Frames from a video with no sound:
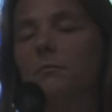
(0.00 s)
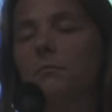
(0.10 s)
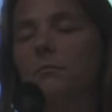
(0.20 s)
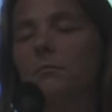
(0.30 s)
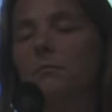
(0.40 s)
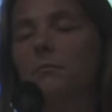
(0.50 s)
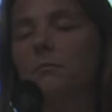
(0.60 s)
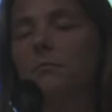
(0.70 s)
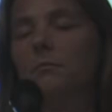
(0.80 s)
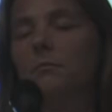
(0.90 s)

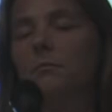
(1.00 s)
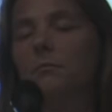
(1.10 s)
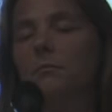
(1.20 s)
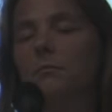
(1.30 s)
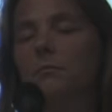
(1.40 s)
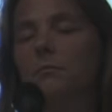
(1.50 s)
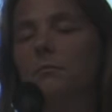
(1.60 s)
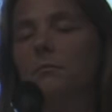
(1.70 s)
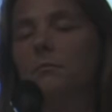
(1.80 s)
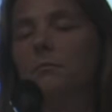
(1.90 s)

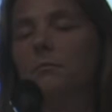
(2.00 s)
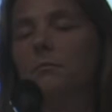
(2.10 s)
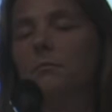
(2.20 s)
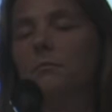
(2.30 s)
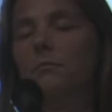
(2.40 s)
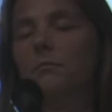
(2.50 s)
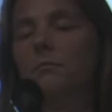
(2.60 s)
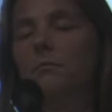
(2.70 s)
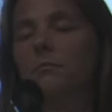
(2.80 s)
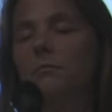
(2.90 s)

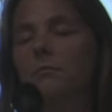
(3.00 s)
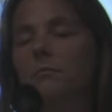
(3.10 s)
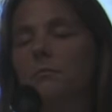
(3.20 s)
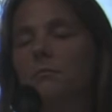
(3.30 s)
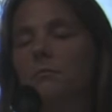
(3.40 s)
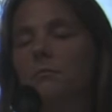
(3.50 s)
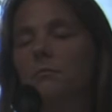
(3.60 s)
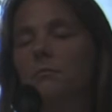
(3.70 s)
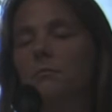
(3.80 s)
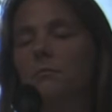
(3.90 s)

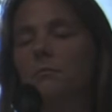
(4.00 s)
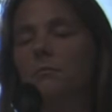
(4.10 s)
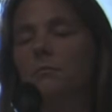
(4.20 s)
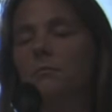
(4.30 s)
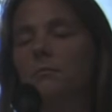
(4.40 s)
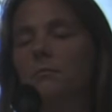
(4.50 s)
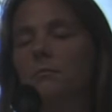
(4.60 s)
No words are spoken by the person on screen.